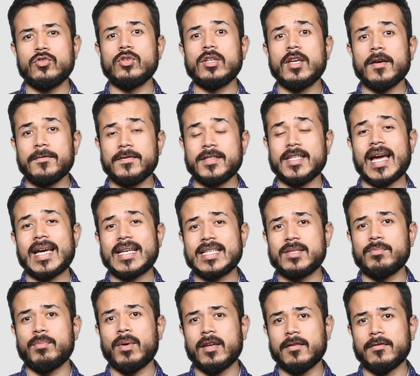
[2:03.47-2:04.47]
to give
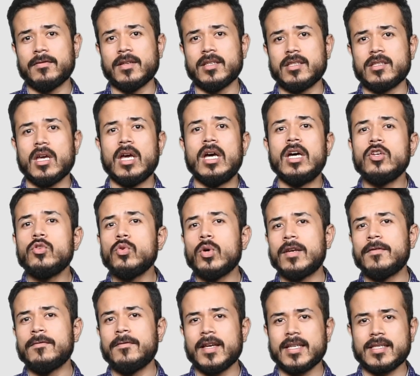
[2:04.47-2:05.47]
tax benefits to
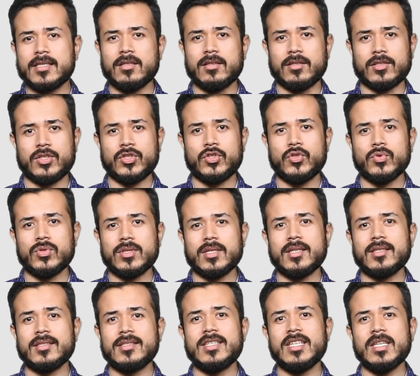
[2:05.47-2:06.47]
investors
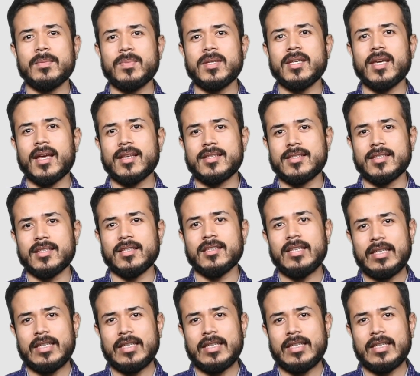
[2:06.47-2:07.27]
choosing CPSE